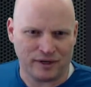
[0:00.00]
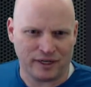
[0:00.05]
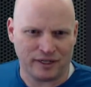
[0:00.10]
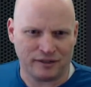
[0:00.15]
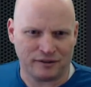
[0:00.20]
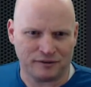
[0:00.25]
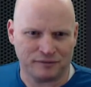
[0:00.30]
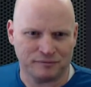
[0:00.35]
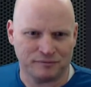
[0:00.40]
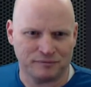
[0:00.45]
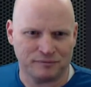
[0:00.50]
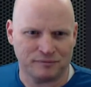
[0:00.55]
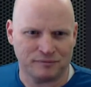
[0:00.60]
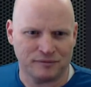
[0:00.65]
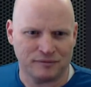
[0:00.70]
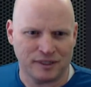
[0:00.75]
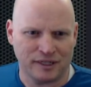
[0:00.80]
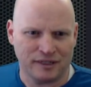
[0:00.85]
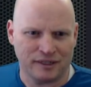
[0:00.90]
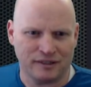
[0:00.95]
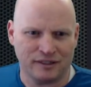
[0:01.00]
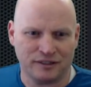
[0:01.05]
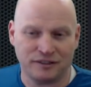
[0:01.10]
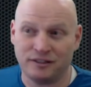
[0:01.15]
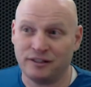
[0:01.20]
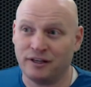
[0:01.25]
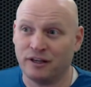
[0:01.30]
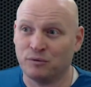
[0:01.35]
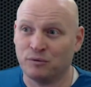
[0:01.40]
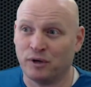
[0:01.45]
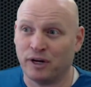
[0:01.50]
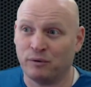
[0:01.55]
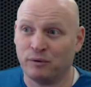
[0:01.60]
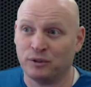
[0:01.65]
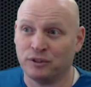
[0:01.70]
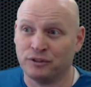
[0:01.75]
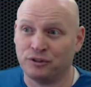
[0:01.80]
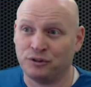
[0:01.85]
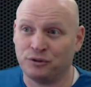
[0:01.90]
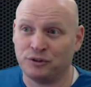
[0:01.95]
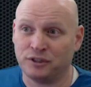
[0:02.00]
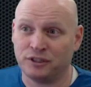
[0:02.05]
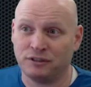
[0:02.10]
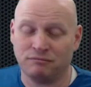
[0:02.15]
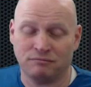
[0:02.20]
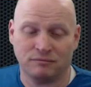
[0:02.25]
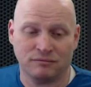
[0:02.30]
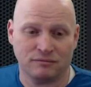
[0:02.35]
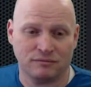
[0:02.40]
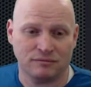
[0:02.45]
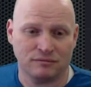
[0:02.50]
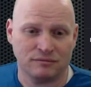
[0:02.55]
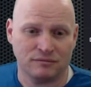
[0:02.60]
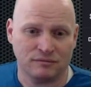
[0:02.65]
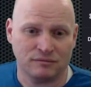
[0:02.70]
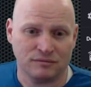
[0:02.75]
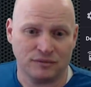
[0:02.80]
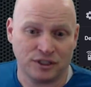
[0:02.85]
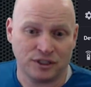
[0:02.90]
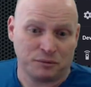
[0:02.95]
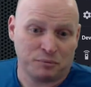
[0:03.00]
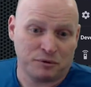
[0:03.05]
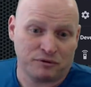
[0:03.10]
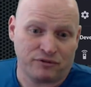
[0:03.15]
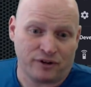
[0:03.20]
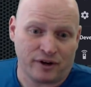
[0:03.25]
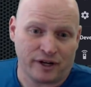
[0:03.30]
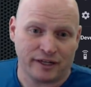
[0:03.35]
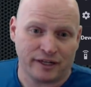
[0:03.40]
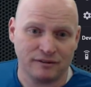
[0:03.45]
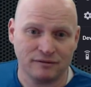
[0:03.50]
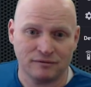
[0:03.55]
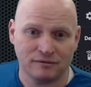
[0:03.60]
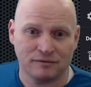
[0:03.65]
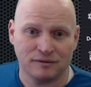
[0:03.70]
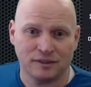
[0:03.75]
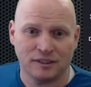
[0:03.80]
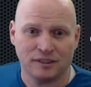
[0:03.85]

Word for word: right here. This is the other one I was using, which has been fine,